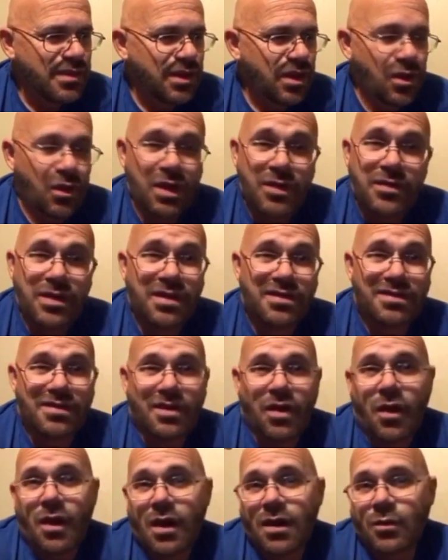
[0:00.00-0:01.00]
You know, even
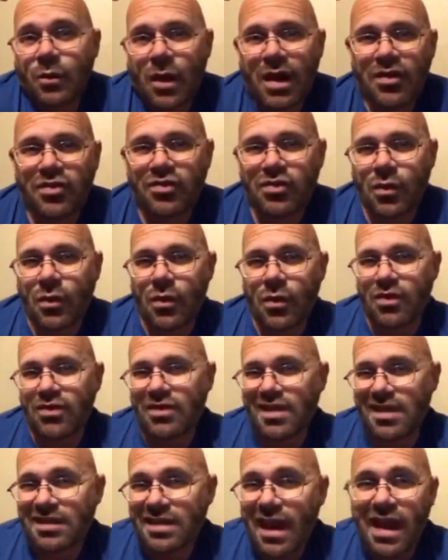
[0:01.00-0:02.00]
the hardware stores
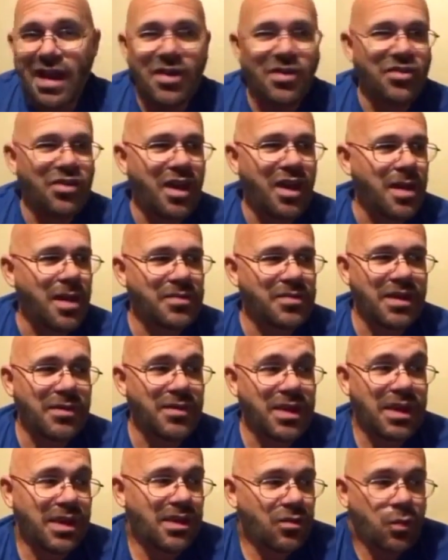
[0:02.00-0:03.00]
and the tire shops and
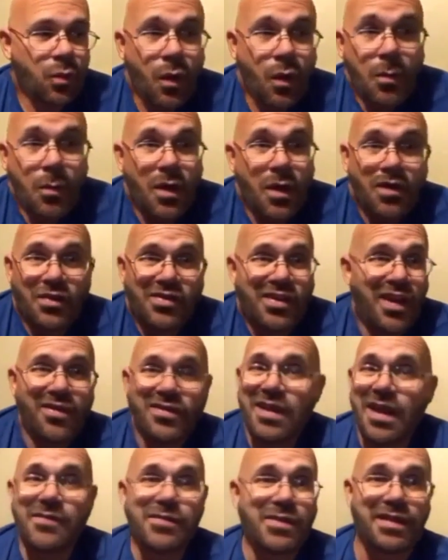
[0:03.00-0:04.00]
everything, because Walmart
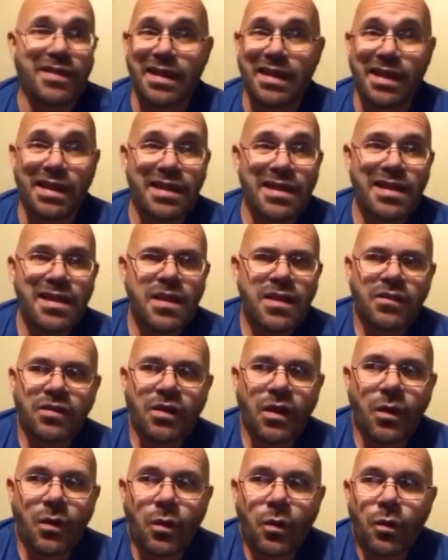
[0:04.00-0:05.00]
sells everything.
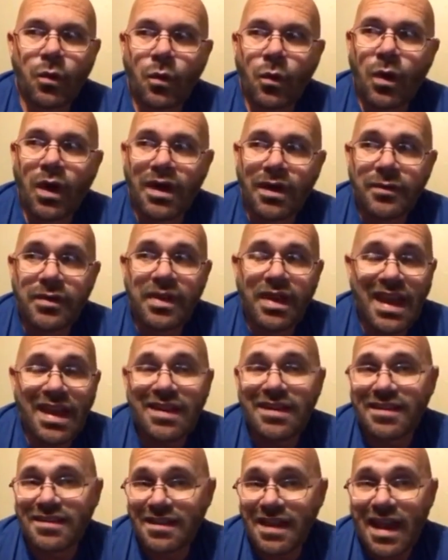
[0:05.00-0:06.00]
So whatever they
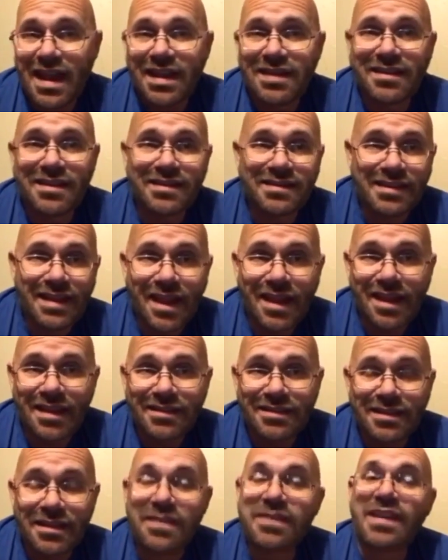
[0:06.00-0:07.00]
decide to sell
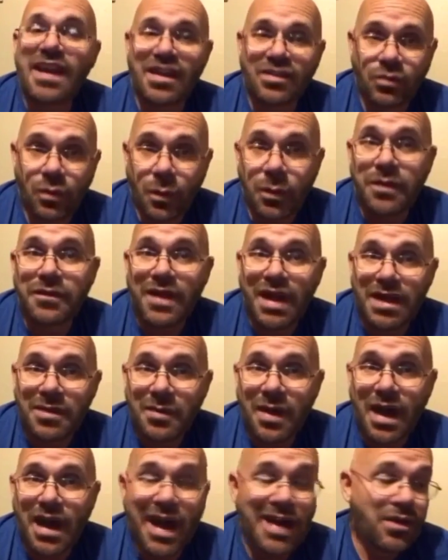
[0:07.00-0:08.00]
us, that's what we've got to
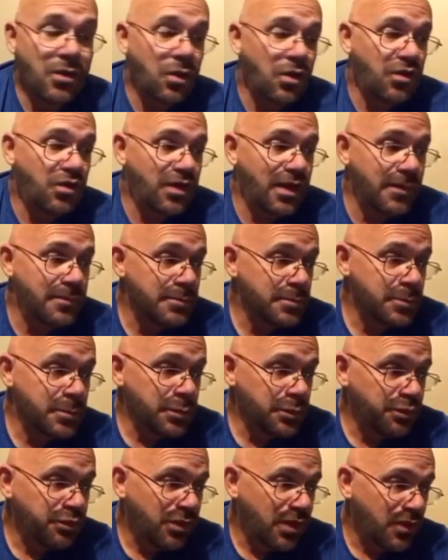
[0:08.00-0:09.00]
buy. I noticed that
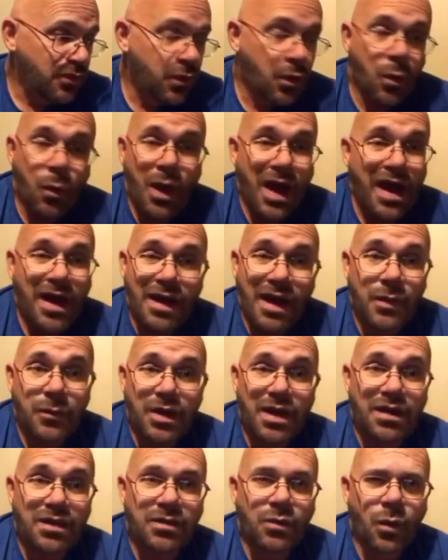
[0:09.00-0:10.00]
for a while I
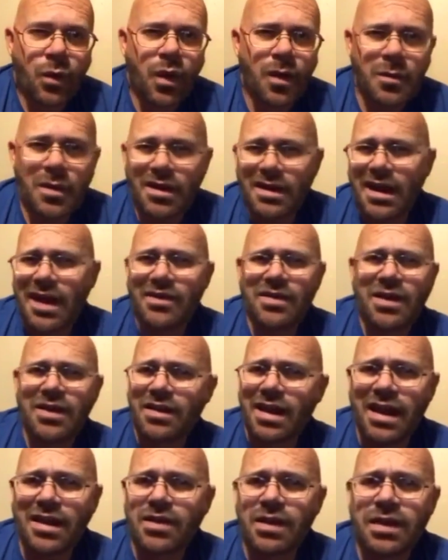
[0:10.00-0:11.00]
went into Walmart down here
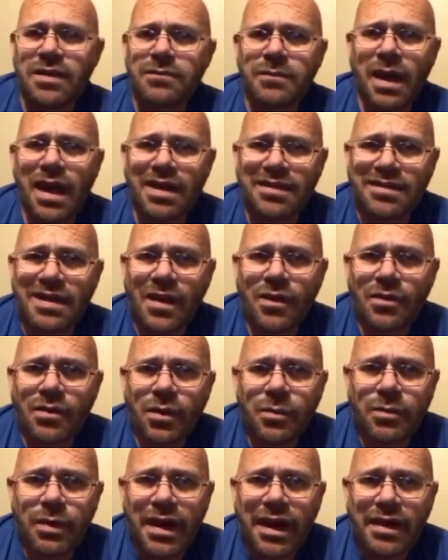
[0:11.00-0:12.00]
and I couldn't even buy
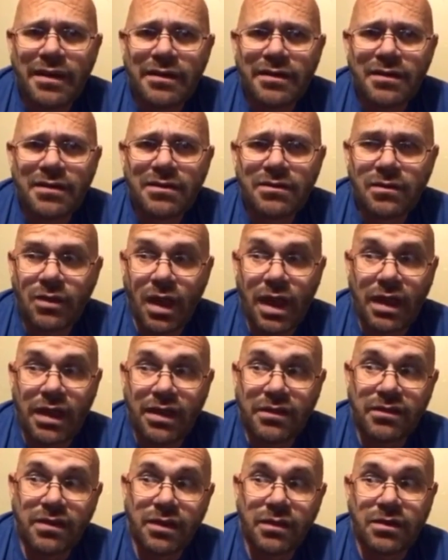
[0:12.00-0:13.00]
sourdough bread. So I
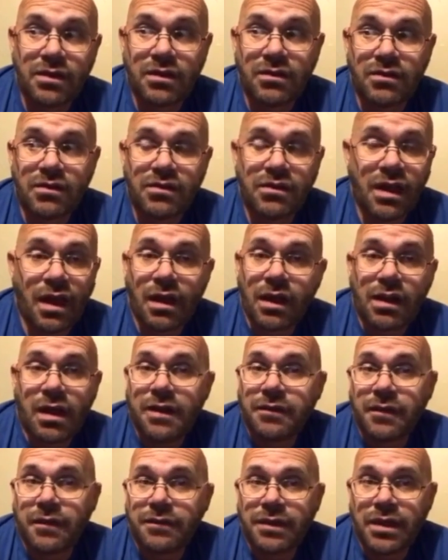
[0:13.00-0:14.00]
guess they didn't sell
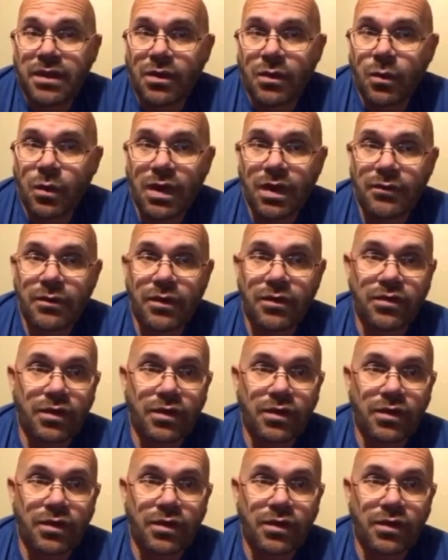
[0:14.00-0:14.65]
enough of it or whatever.